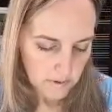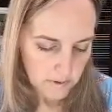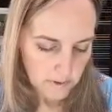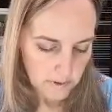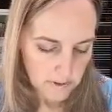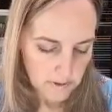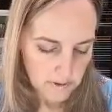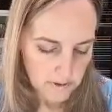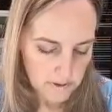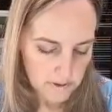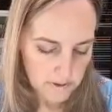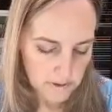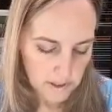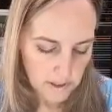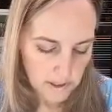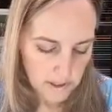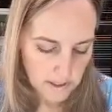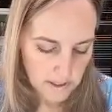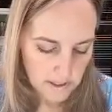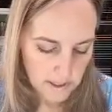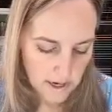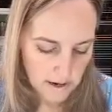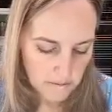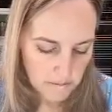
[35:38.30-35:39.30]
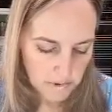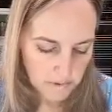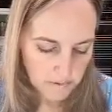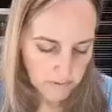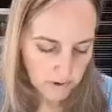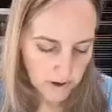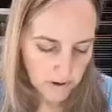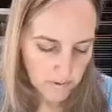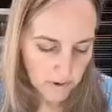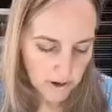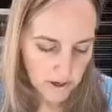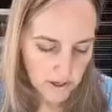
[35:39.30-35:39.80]
Sticking down
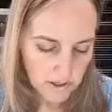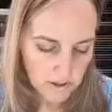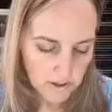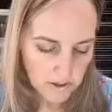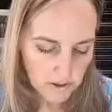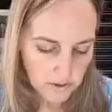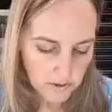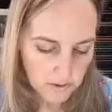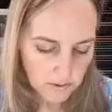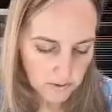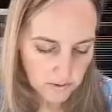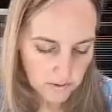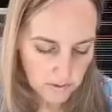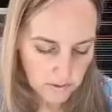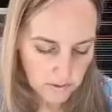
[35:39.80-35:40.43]
before I want it to.